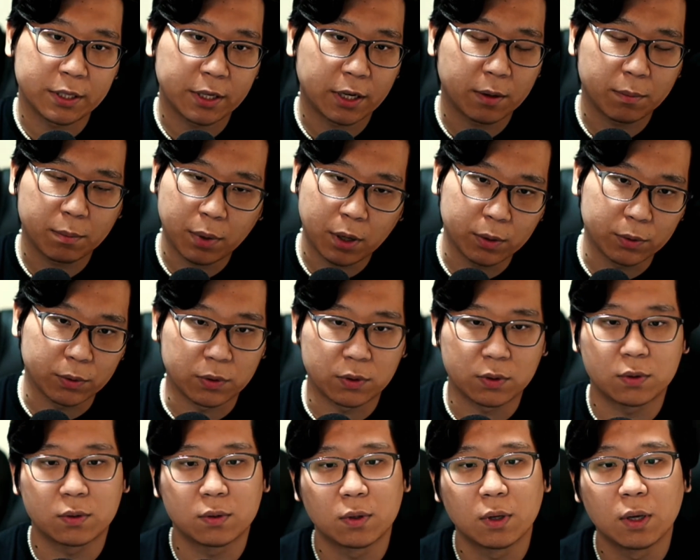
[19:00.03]
up
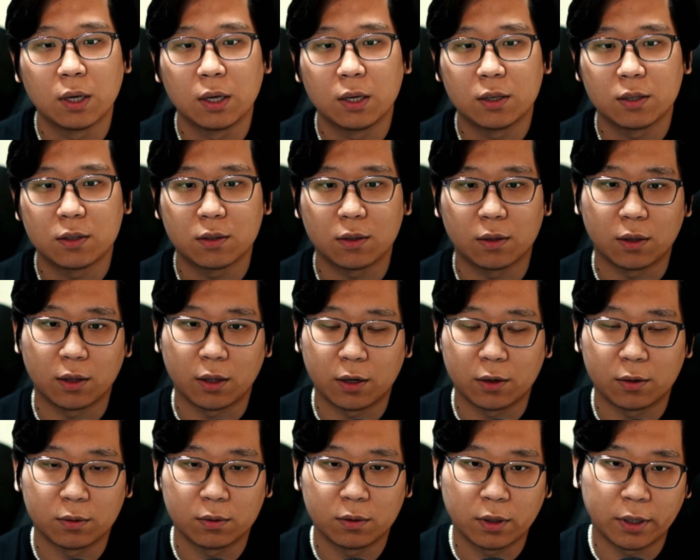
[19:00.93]
posts so they
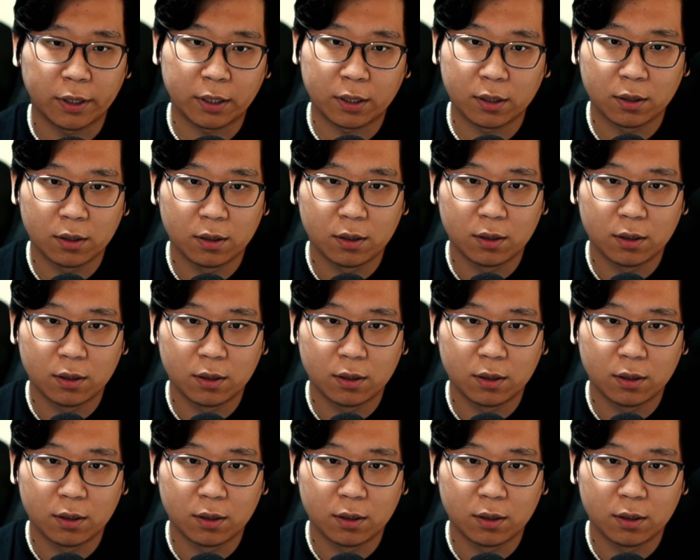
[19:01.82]
don't like